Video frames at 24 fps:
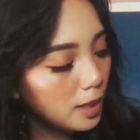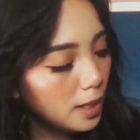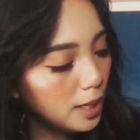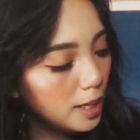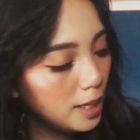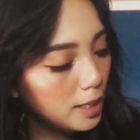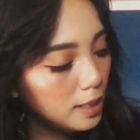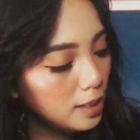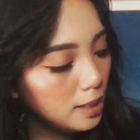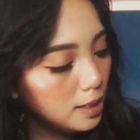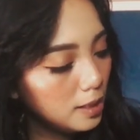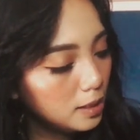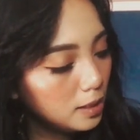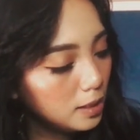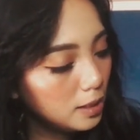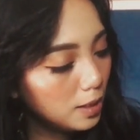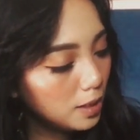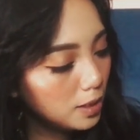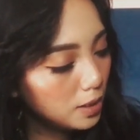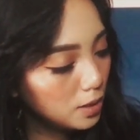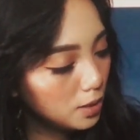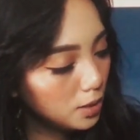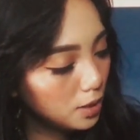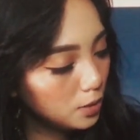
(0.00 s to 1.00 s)
And the
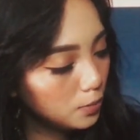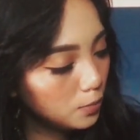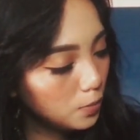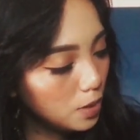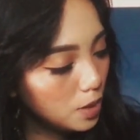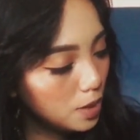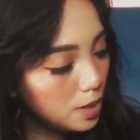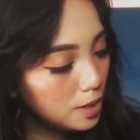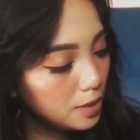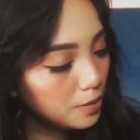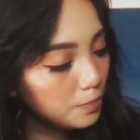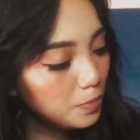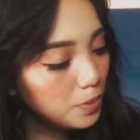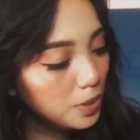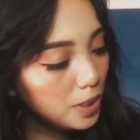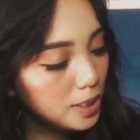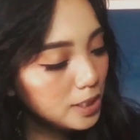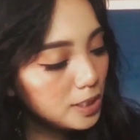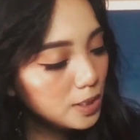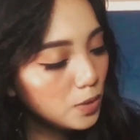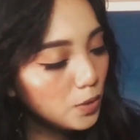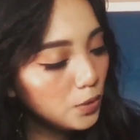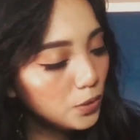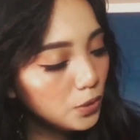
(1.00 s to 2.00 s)
third one,
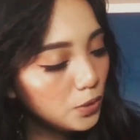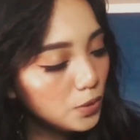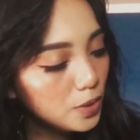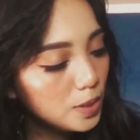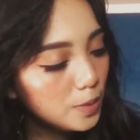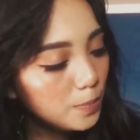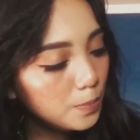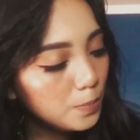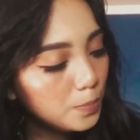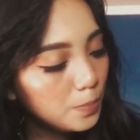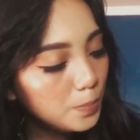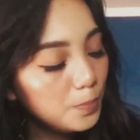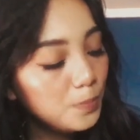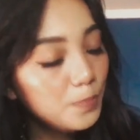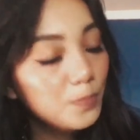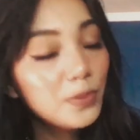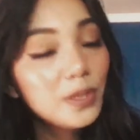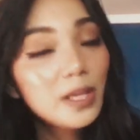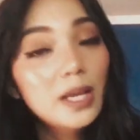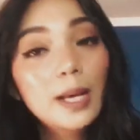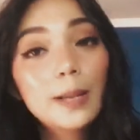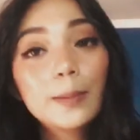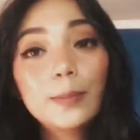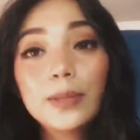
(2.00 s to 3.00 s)
please don't
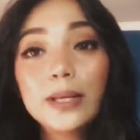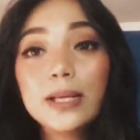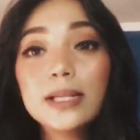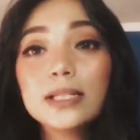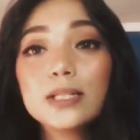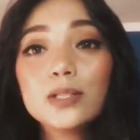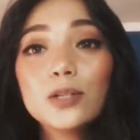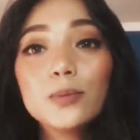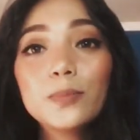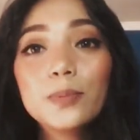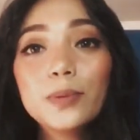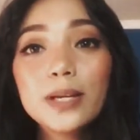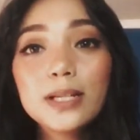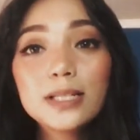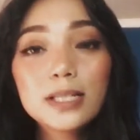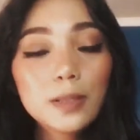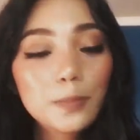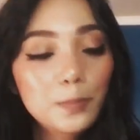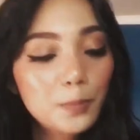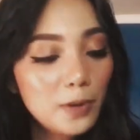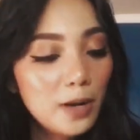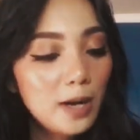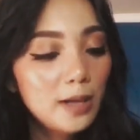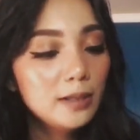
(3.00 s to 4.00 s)
place the
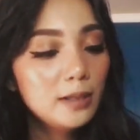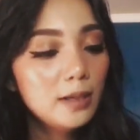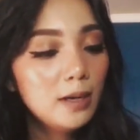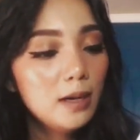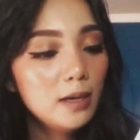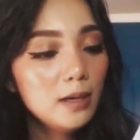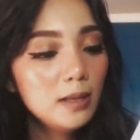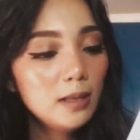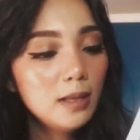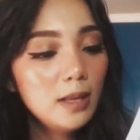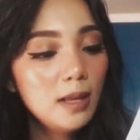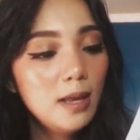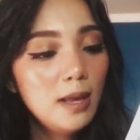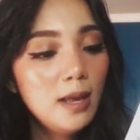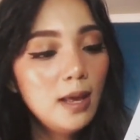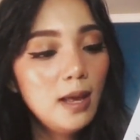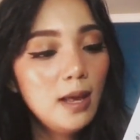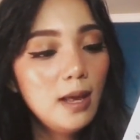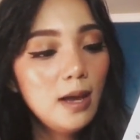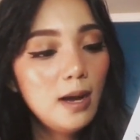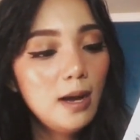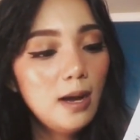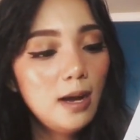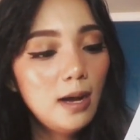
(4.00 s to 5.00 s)
product
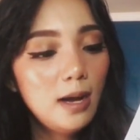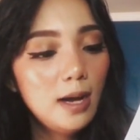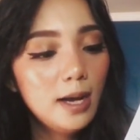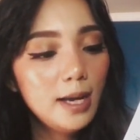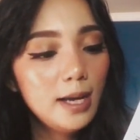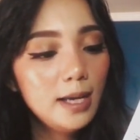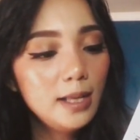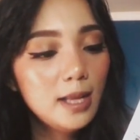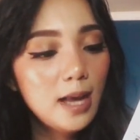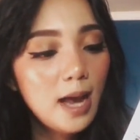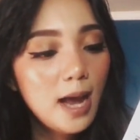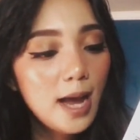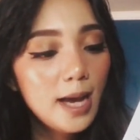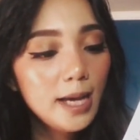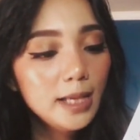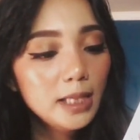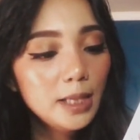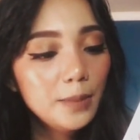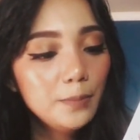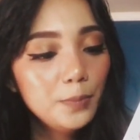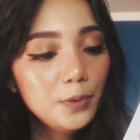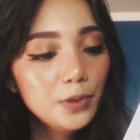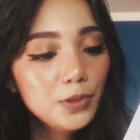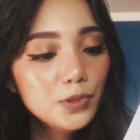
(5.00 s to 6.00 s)
in a high
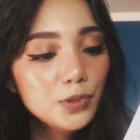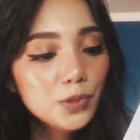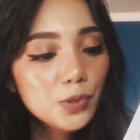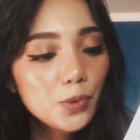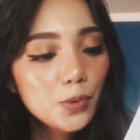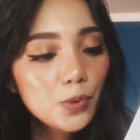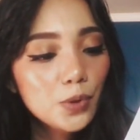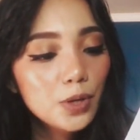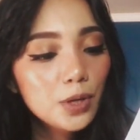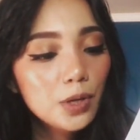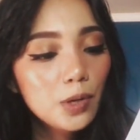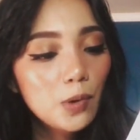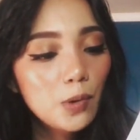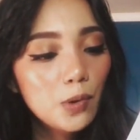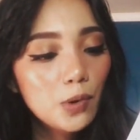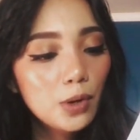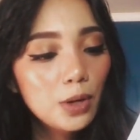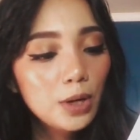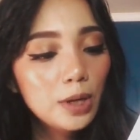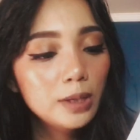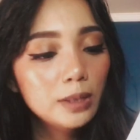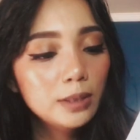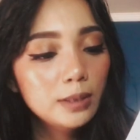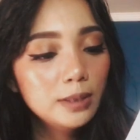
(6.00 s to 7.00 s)
temperature
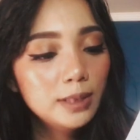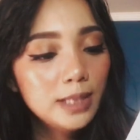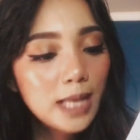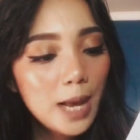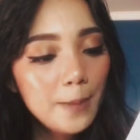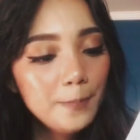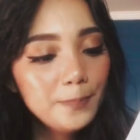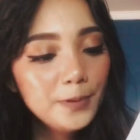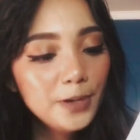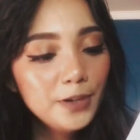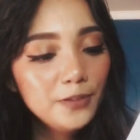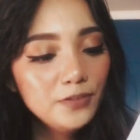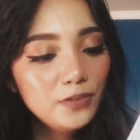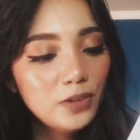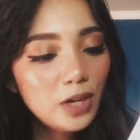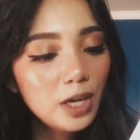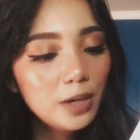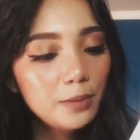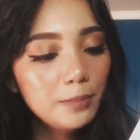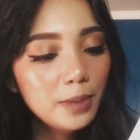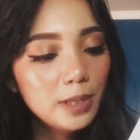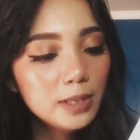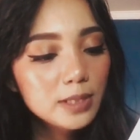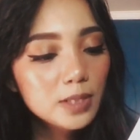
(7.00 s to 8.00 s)
or damp
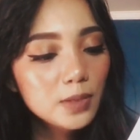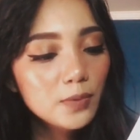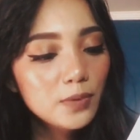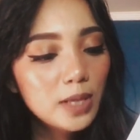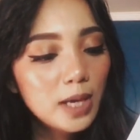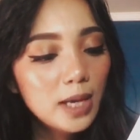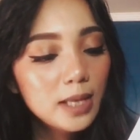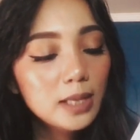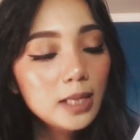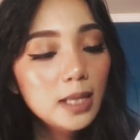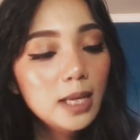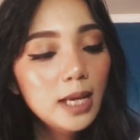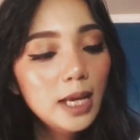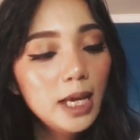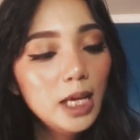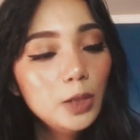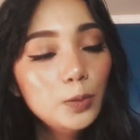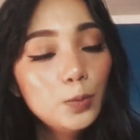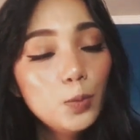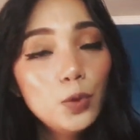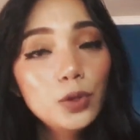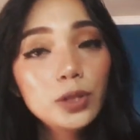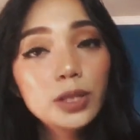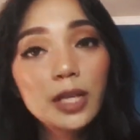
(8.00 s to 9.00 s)
environment so that it
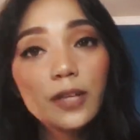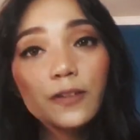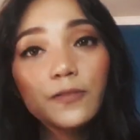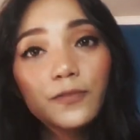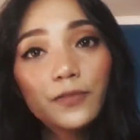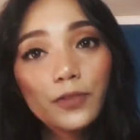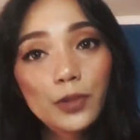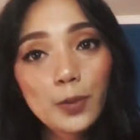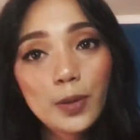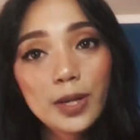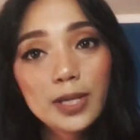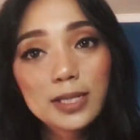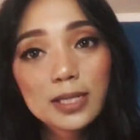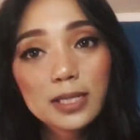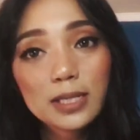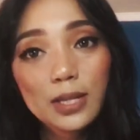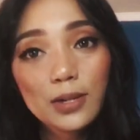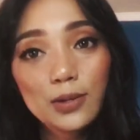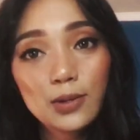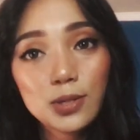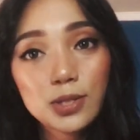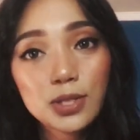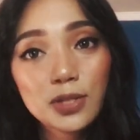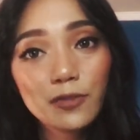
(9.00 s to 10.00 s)
won't influence the
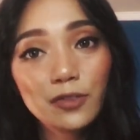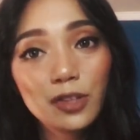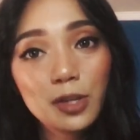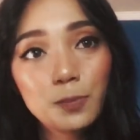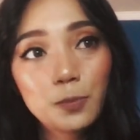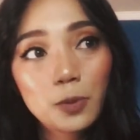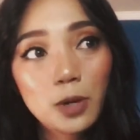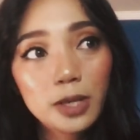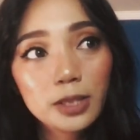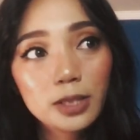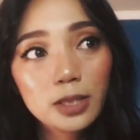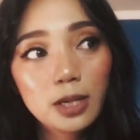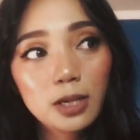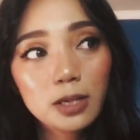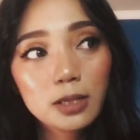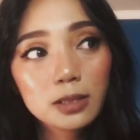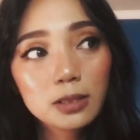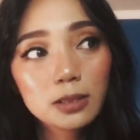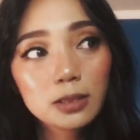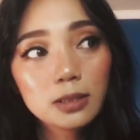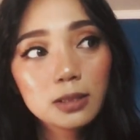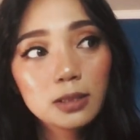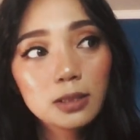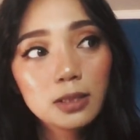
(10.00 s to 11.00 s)
use of the product
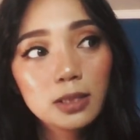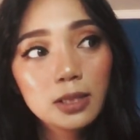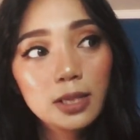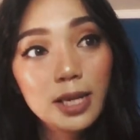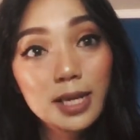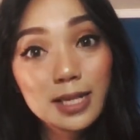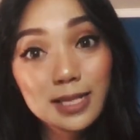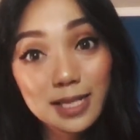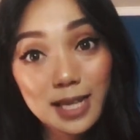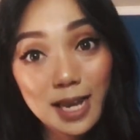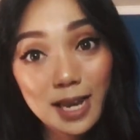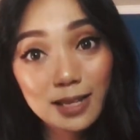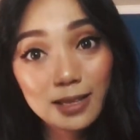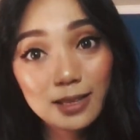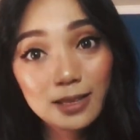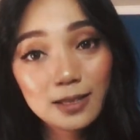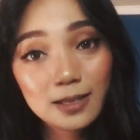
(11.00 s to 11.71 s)
inside.